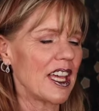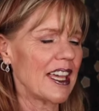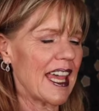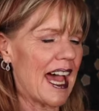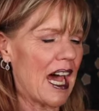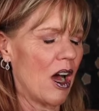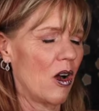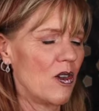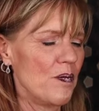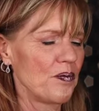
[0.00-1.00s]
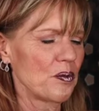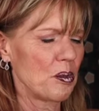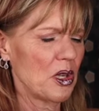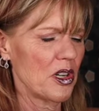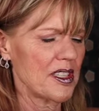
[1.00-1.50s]
Cacao.
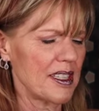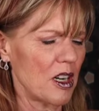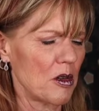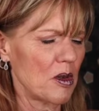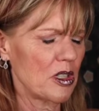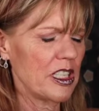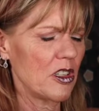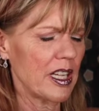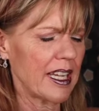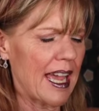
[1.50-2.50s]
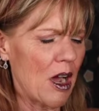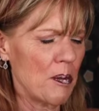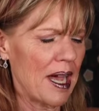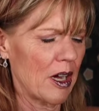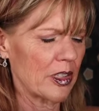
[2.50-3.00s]
Pure ceremonial cacao
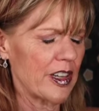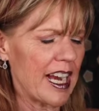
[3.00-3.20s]
powder,